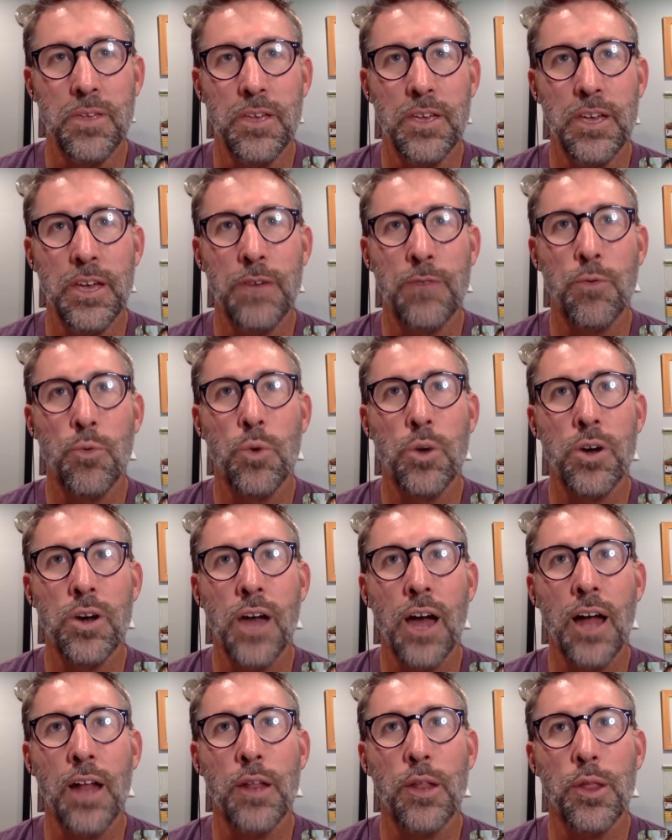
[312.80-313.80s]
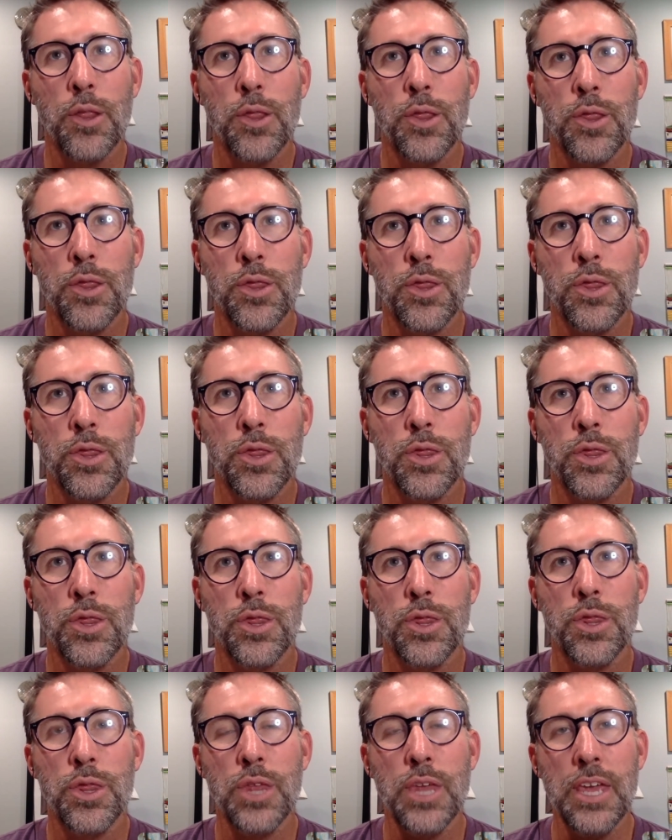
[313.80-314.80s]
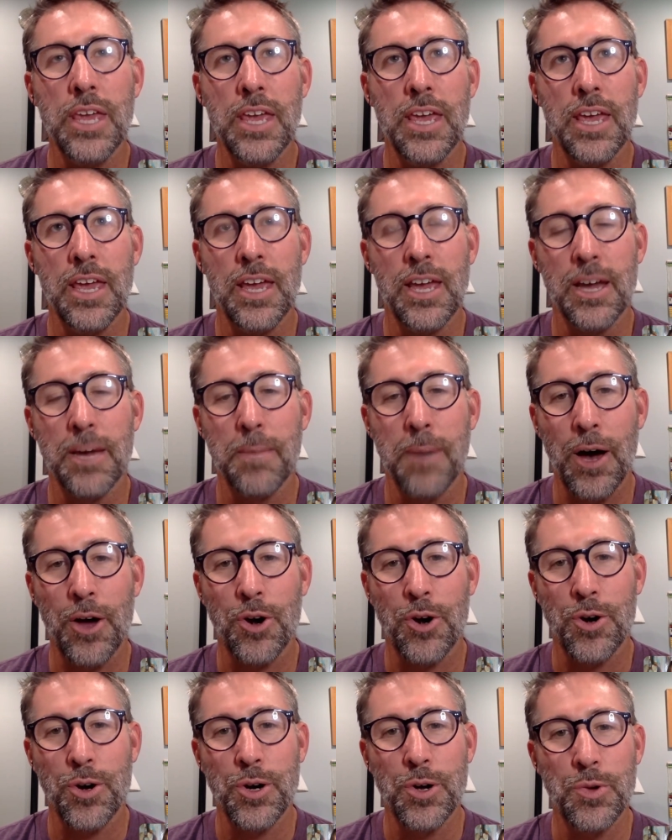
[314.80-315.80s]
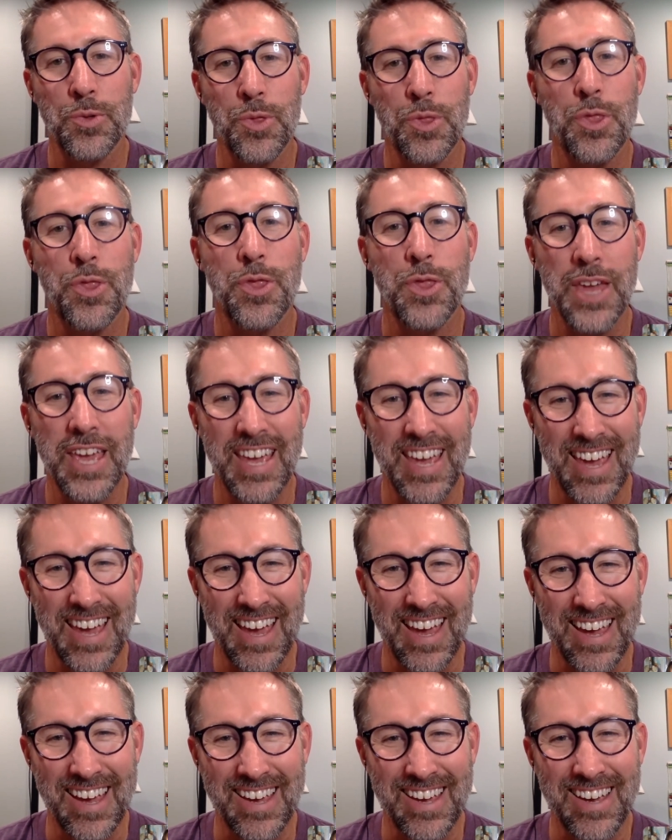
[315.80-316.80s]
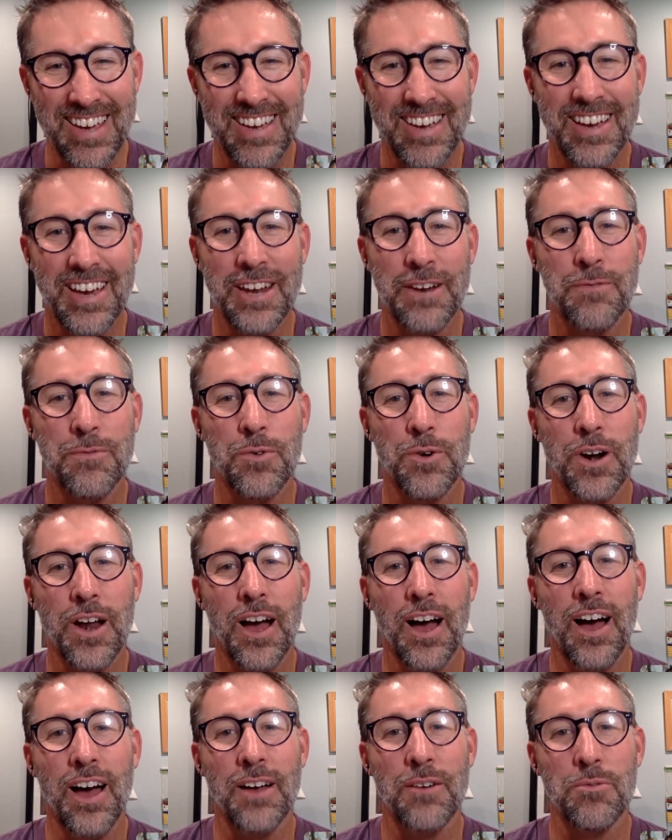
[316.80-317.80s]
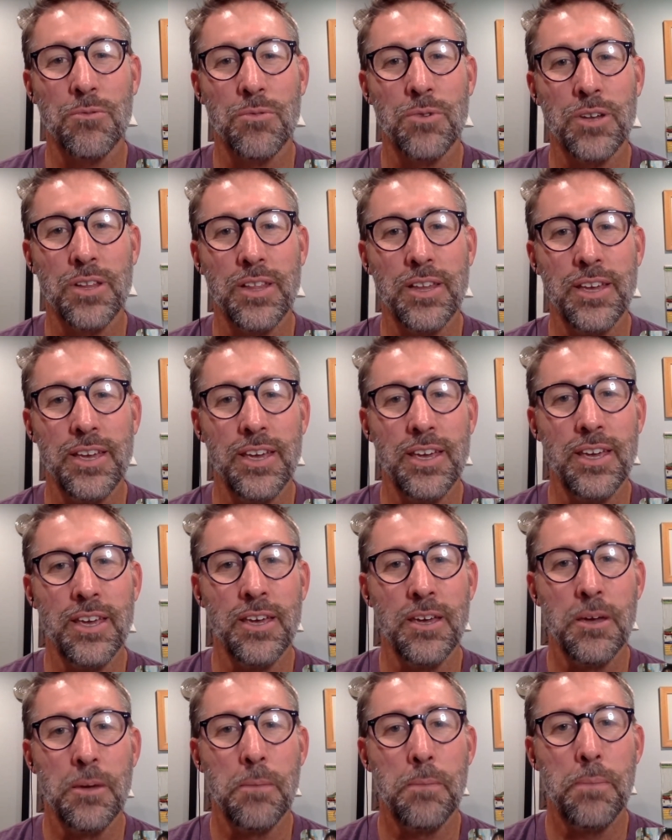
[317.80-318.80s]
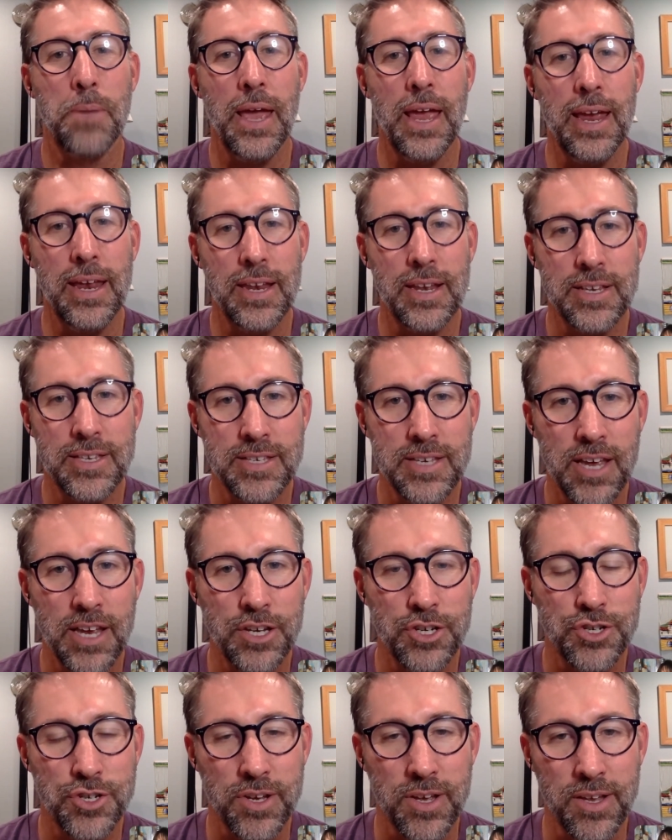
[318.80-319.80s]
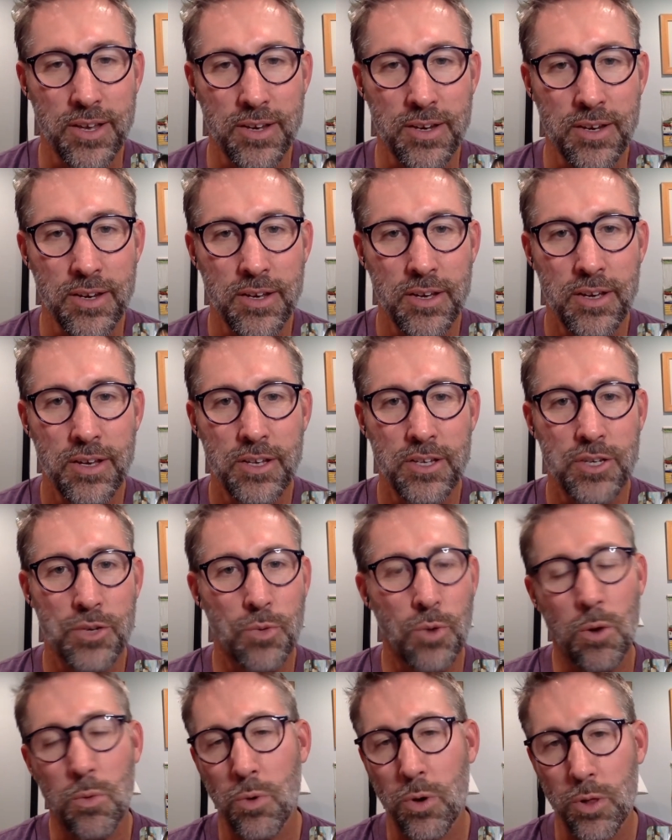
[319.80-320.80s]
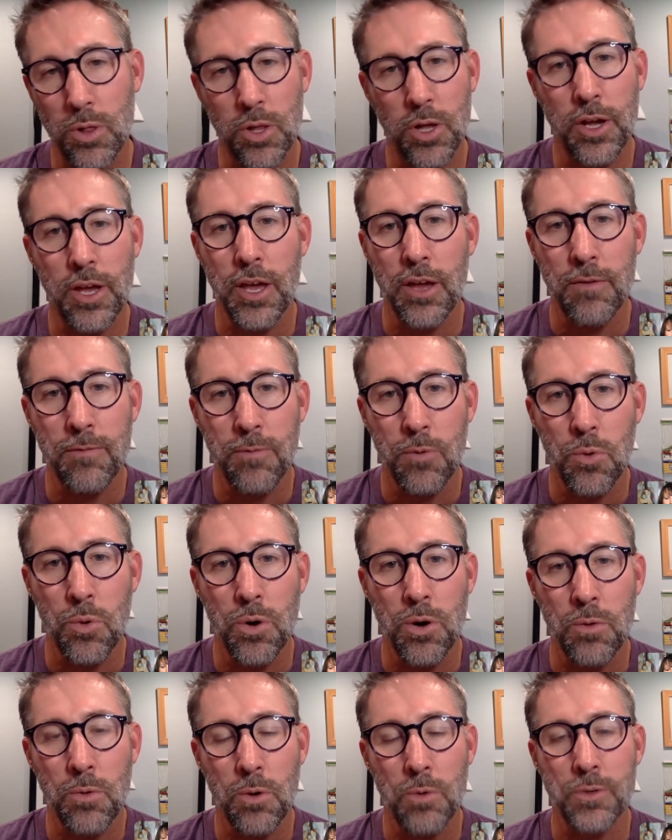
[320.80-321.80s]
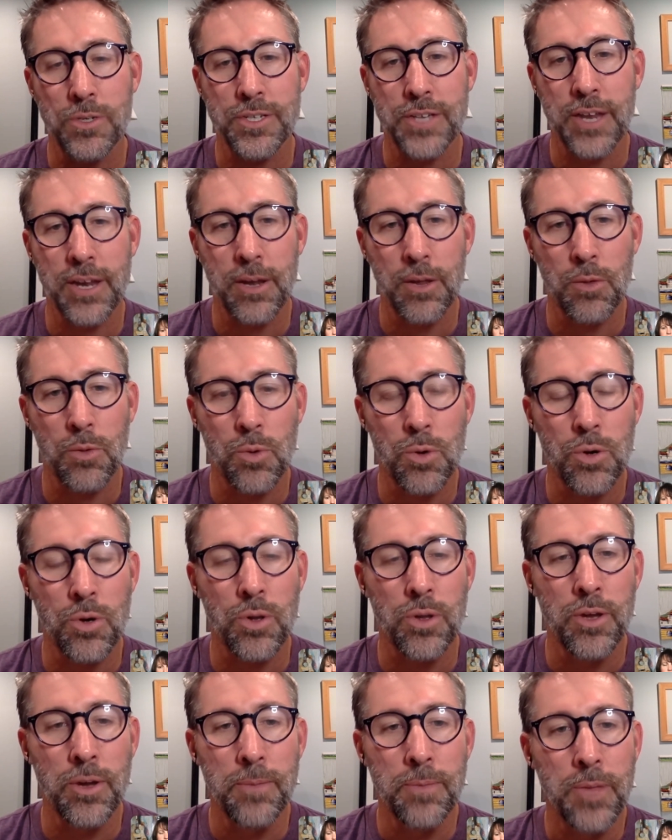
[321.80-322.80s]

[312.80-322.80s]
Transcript: if we're not thinking about our own thinking, and if we're not really paying attention to what we're looking for and what we're seeing in the world,